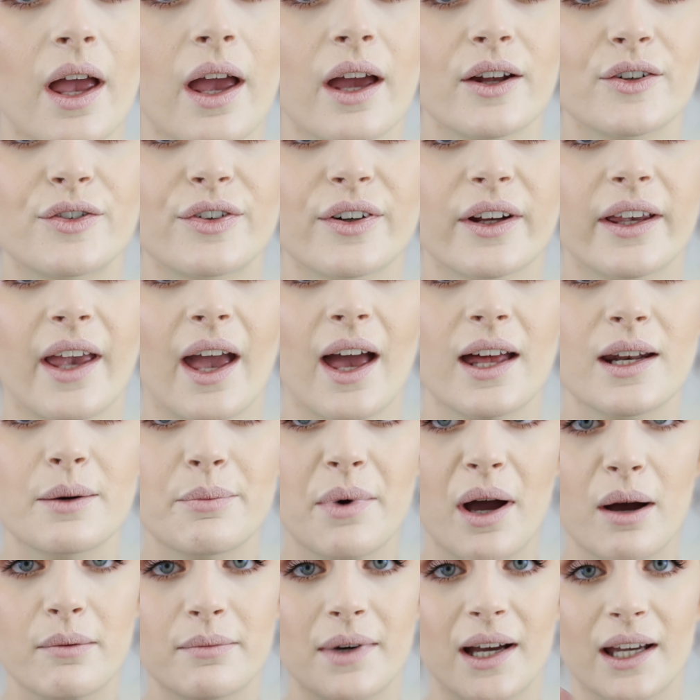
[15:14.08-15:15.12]
And forget
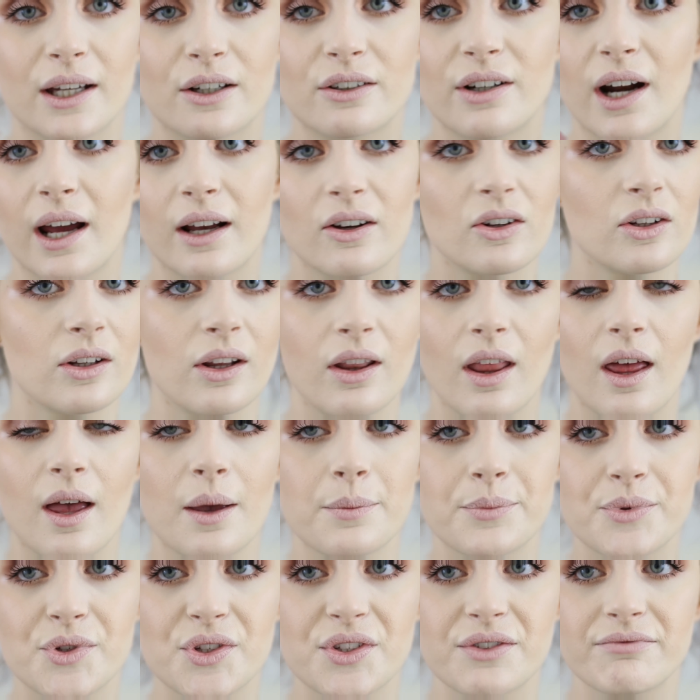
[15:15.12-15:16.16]
about my crackled
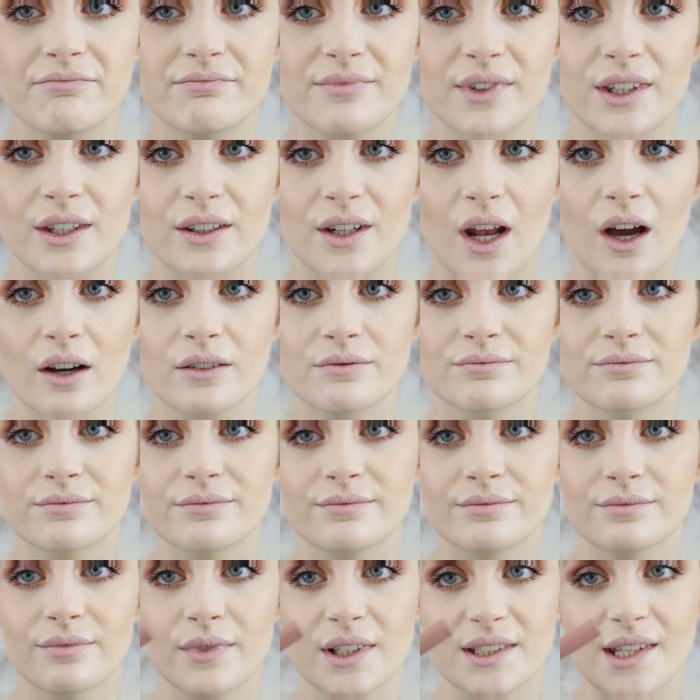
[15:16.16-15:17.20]
lips, you know
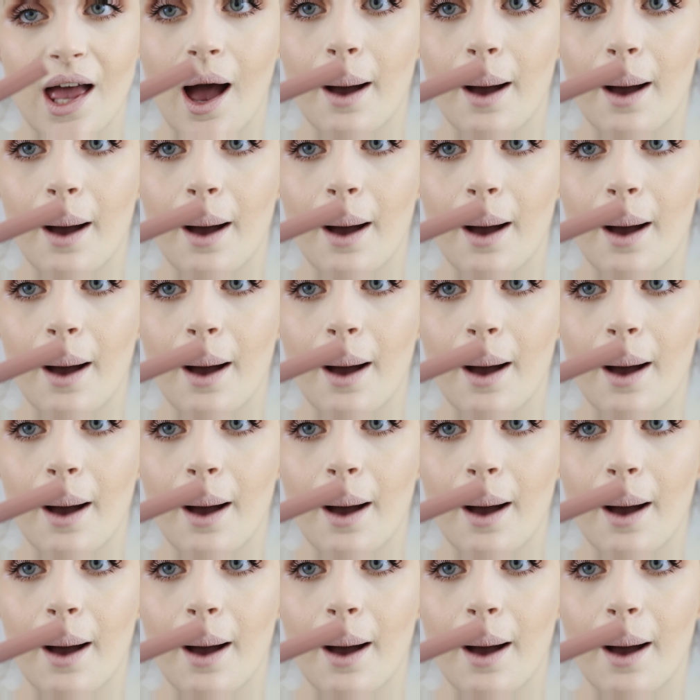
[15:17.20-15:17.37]
what's